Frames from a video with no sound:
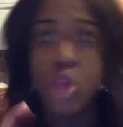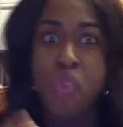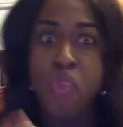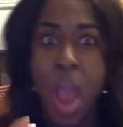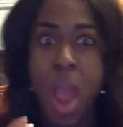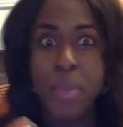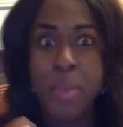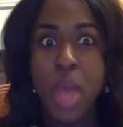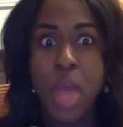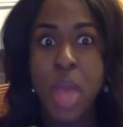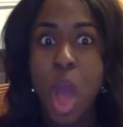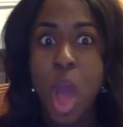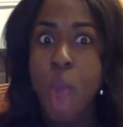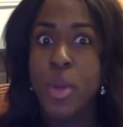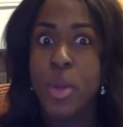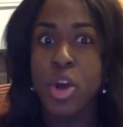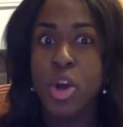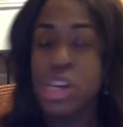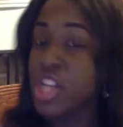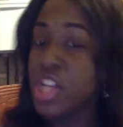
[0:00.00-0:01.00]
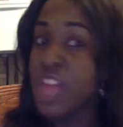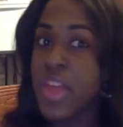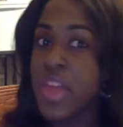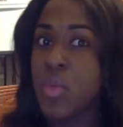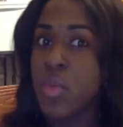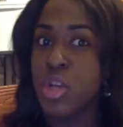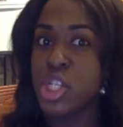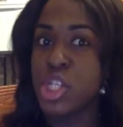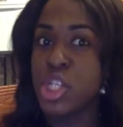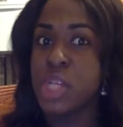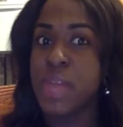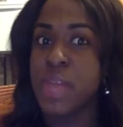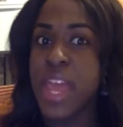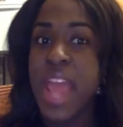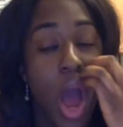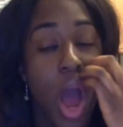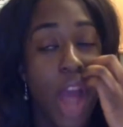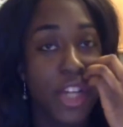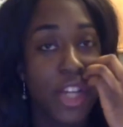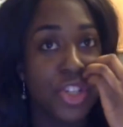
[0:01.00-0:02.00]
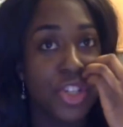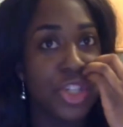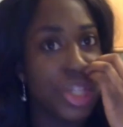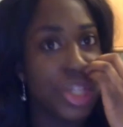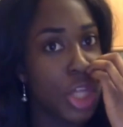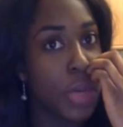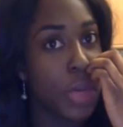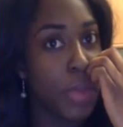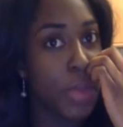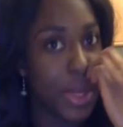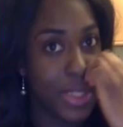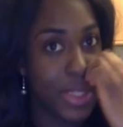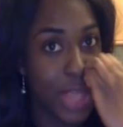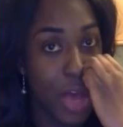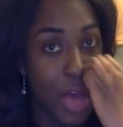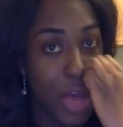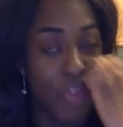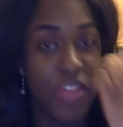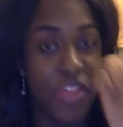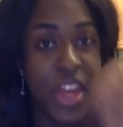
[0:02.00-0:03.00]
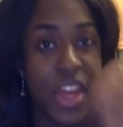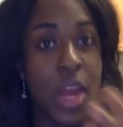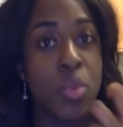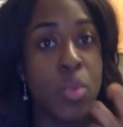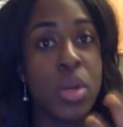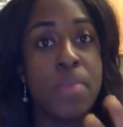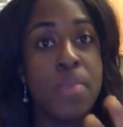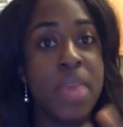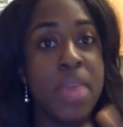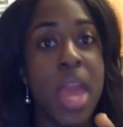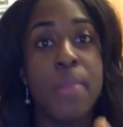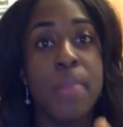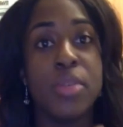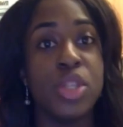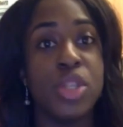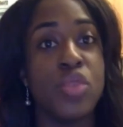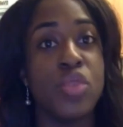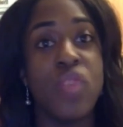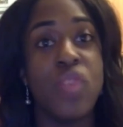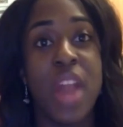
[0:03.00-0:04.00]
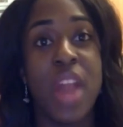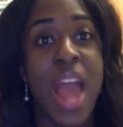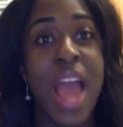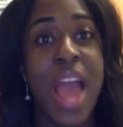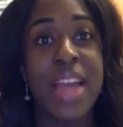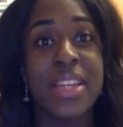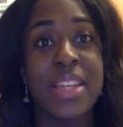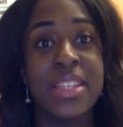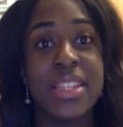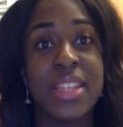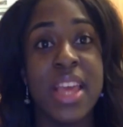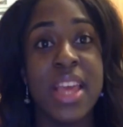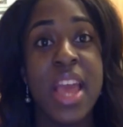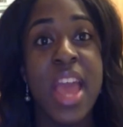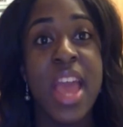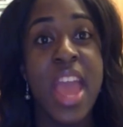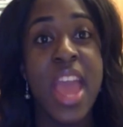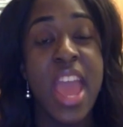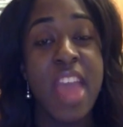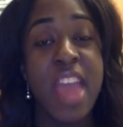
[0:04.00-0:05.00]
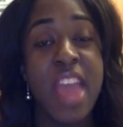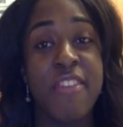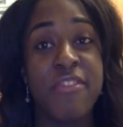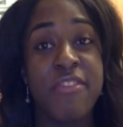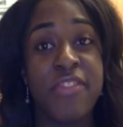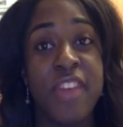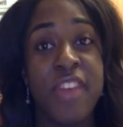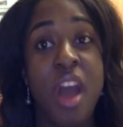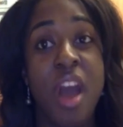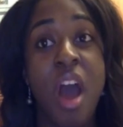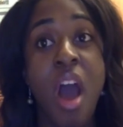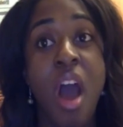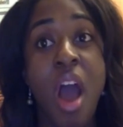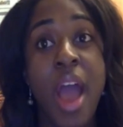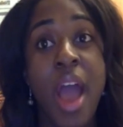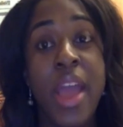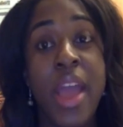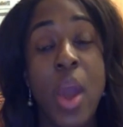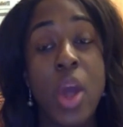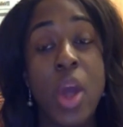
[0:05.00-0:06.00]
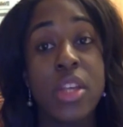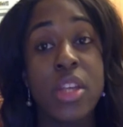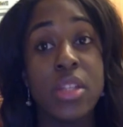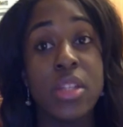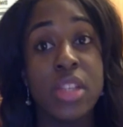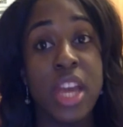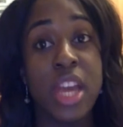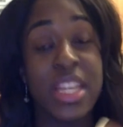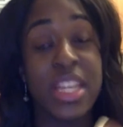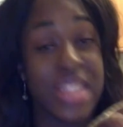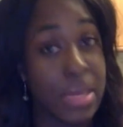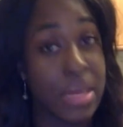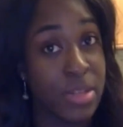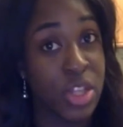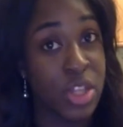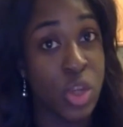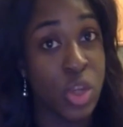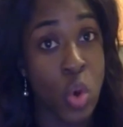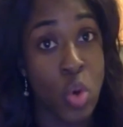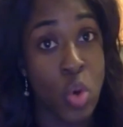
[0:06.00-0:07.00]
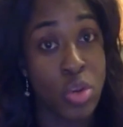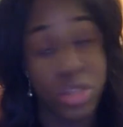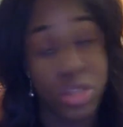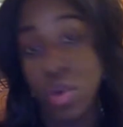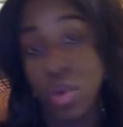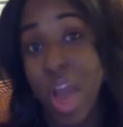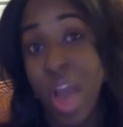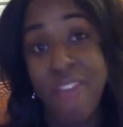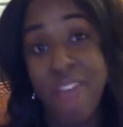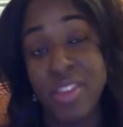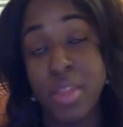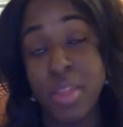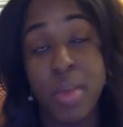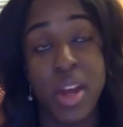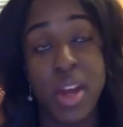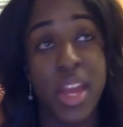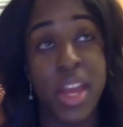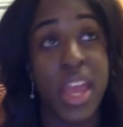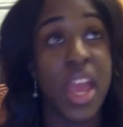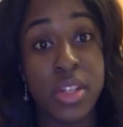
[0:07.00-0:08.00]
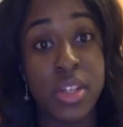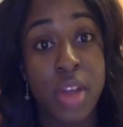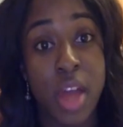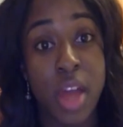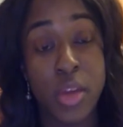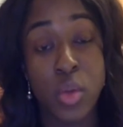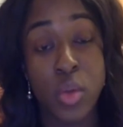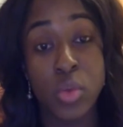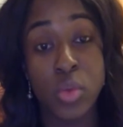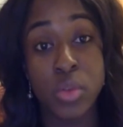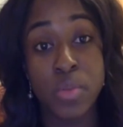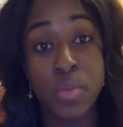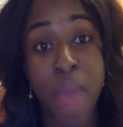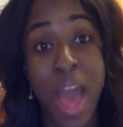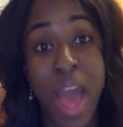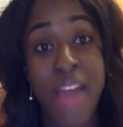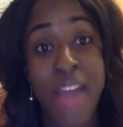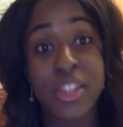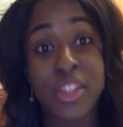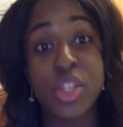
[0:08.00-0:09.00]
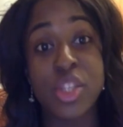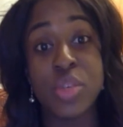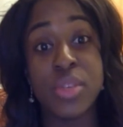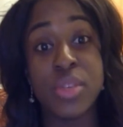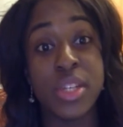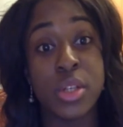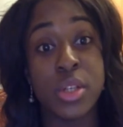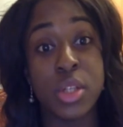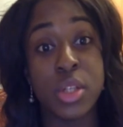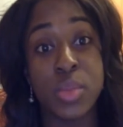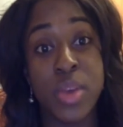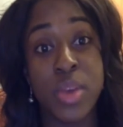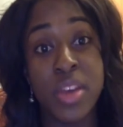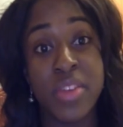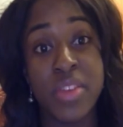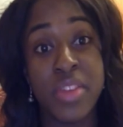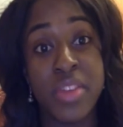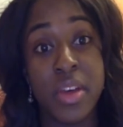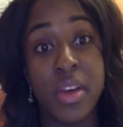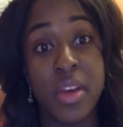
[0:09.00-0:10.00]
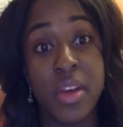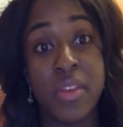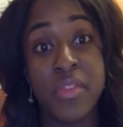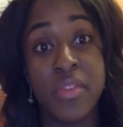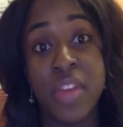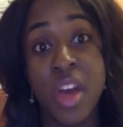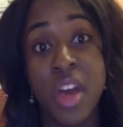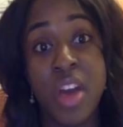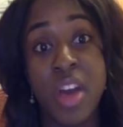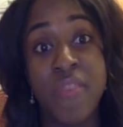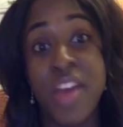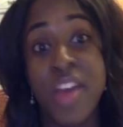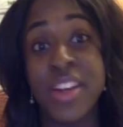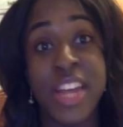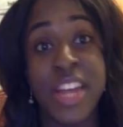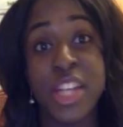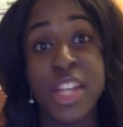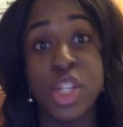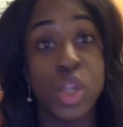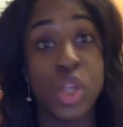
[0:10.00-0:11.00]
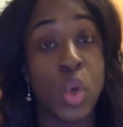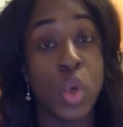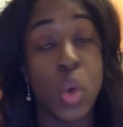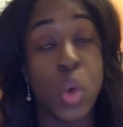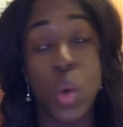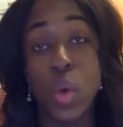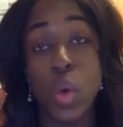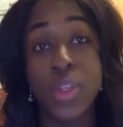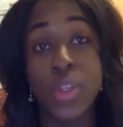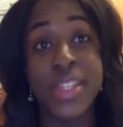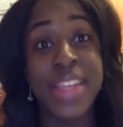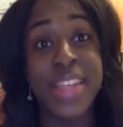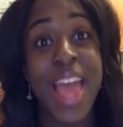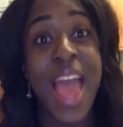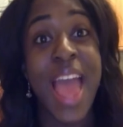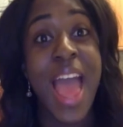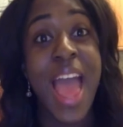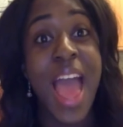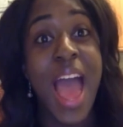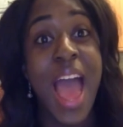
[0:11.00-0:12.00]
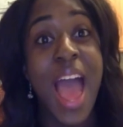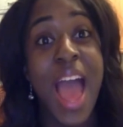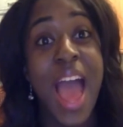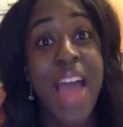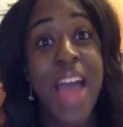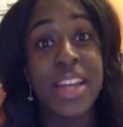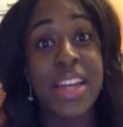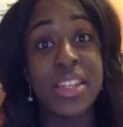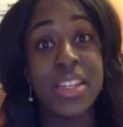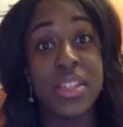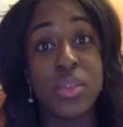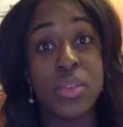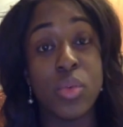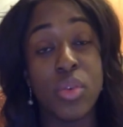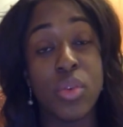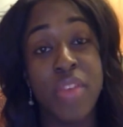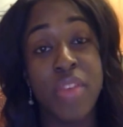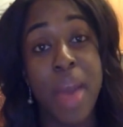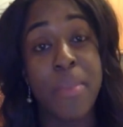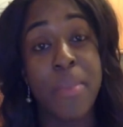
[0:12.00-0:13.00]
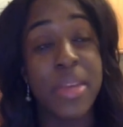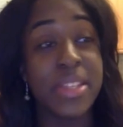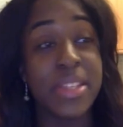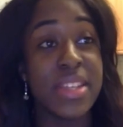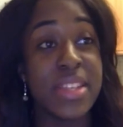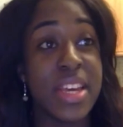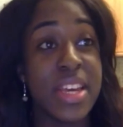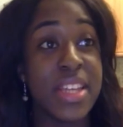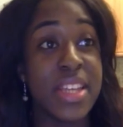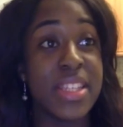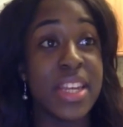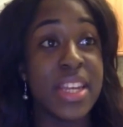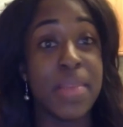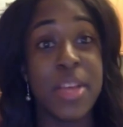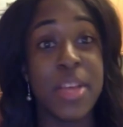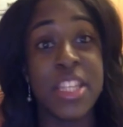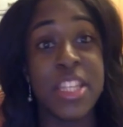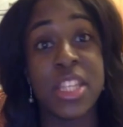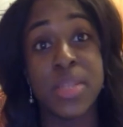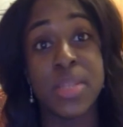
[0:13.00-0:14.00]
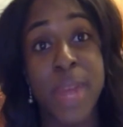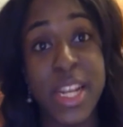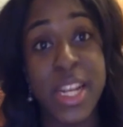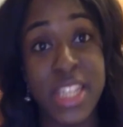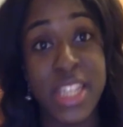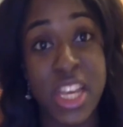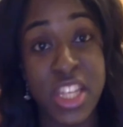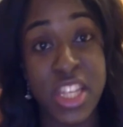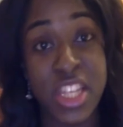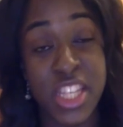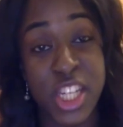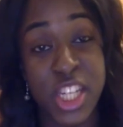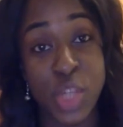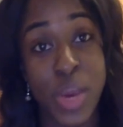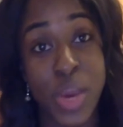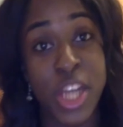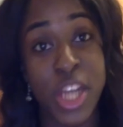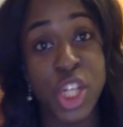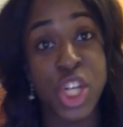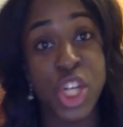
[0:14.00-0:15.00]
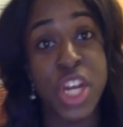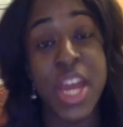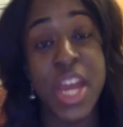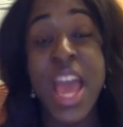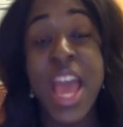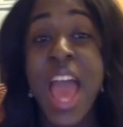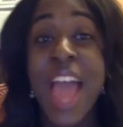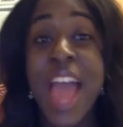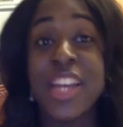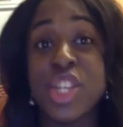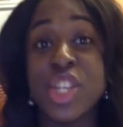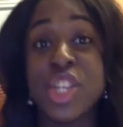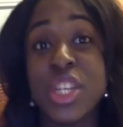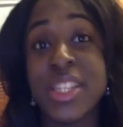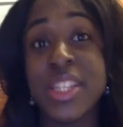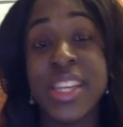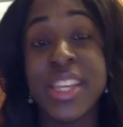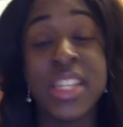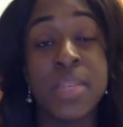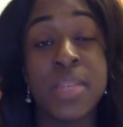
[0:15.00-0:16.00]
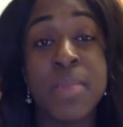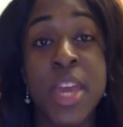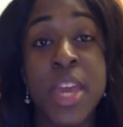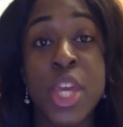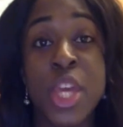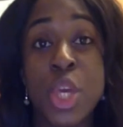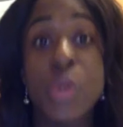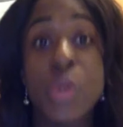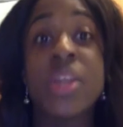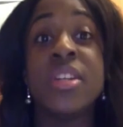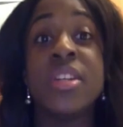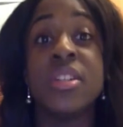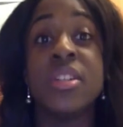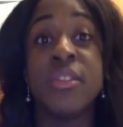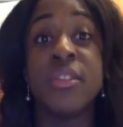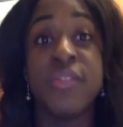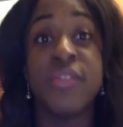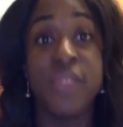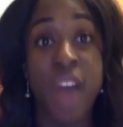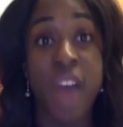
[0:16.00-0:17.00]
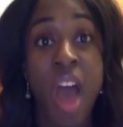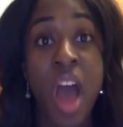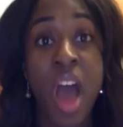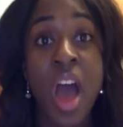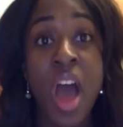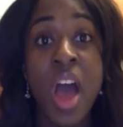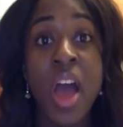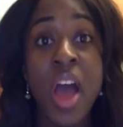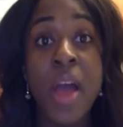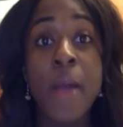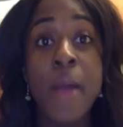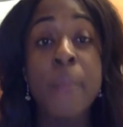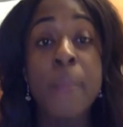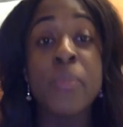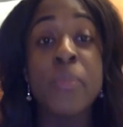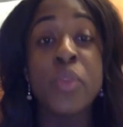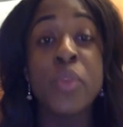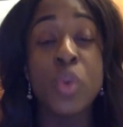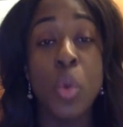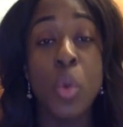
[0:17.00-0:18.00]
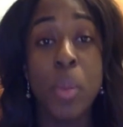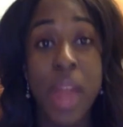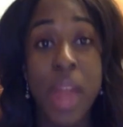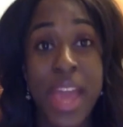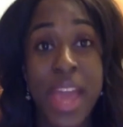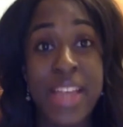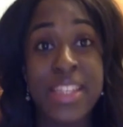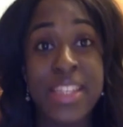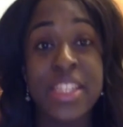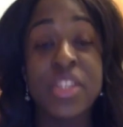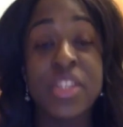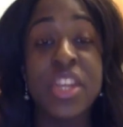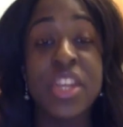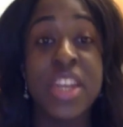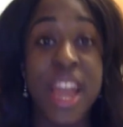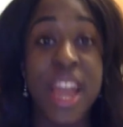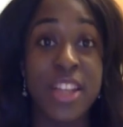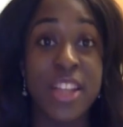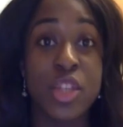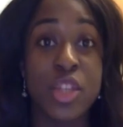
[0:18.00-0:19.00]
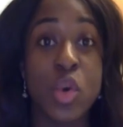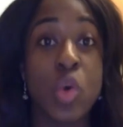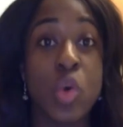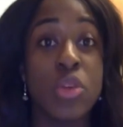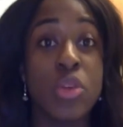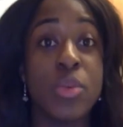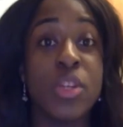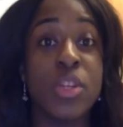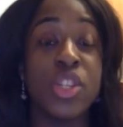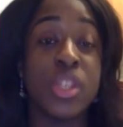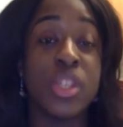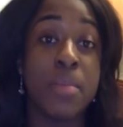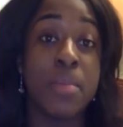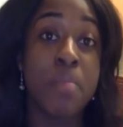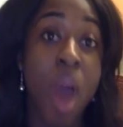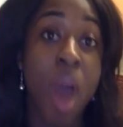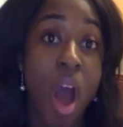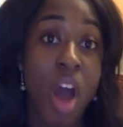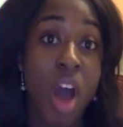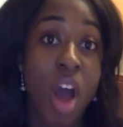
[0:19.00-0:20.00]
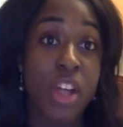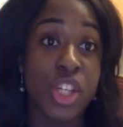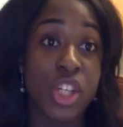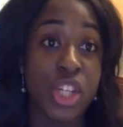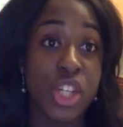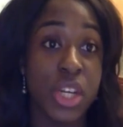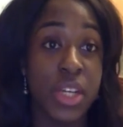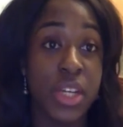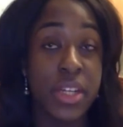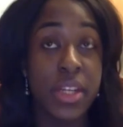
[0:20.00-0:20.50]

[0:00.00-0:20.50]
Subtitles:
Crap, oh my gosh, are they watching me? I just knew myself that I wouldn't be able to relax if I accepted the course not having the money. I called Pat, who deals with the foundation course and all of that business, and I basically explained to her the situation, and she said to me, you can defer your place to the next course, which is in March.